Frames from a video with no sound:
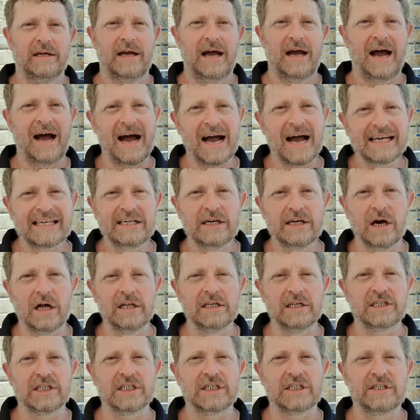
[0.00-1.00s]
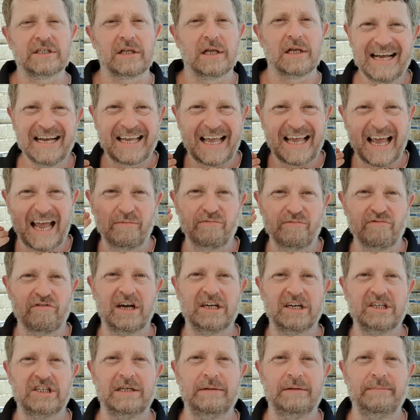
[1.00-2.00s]
archaeologists came
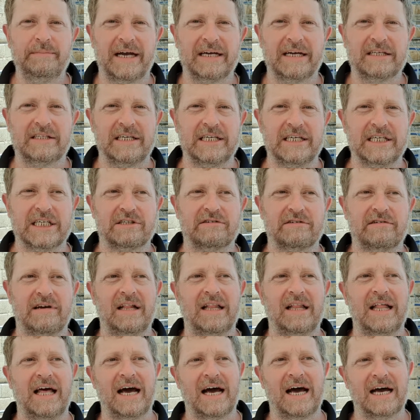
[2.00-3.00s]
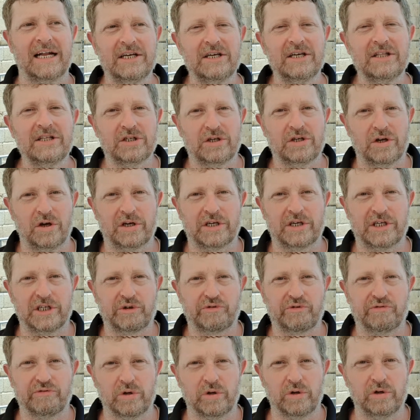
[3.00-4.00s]
rushing back to Israel under the
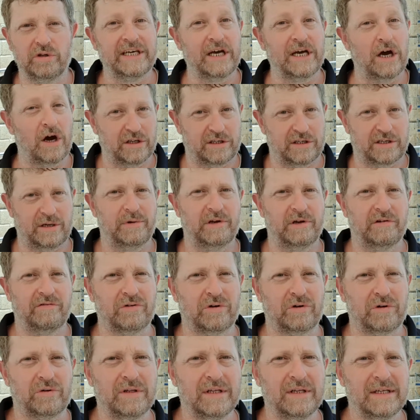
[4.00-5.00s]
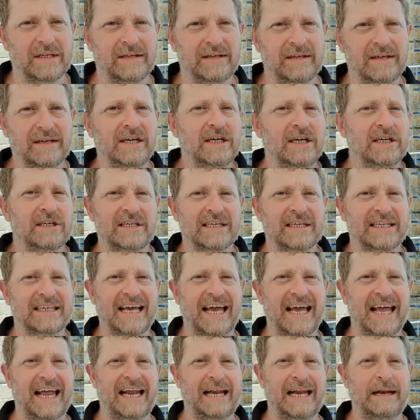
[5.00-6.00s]
Turkish rule, the Ottoman rule, to
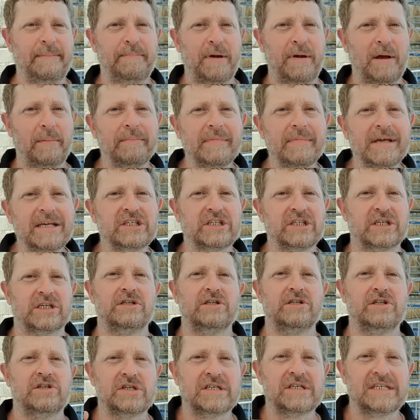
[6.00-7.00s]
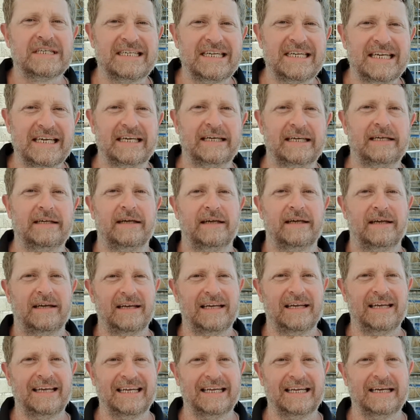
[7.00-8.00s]
gain permission to dig
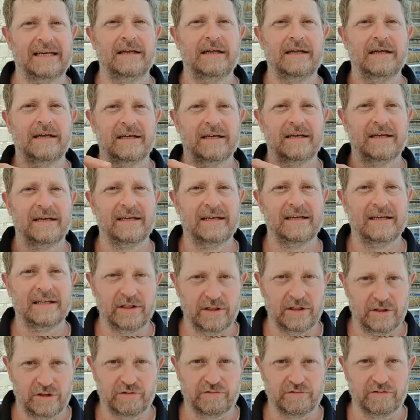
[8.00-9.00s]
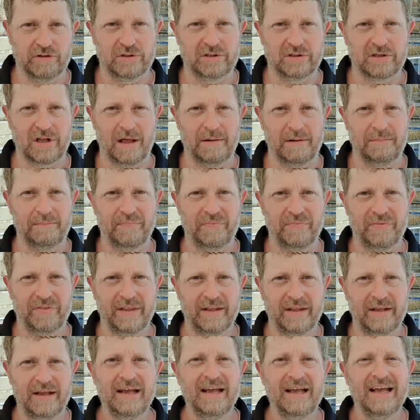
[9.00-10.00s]
in Jerusalem.
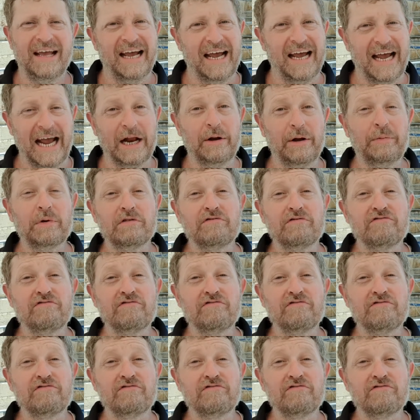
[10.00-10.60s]
Edward